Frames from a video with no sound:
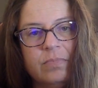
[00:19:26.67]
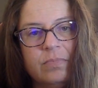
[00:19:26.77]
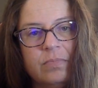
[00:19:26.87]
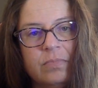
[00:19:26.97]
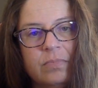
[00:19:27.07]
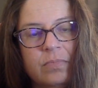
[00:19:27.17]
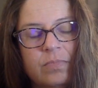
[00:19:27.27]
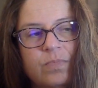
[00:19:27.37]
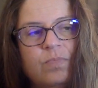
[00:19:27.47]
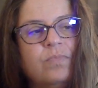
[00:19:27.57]

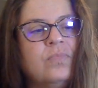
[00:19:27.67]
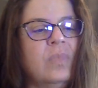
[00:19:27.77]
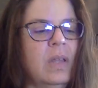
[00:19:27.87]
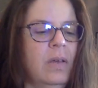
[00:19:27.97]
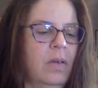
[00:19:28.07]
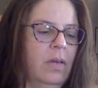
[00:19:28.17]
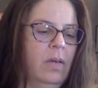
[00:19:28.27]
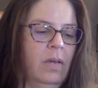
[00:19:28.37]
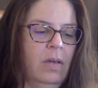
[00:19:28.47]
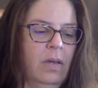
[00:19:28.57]

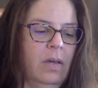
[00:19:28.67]
[no speech]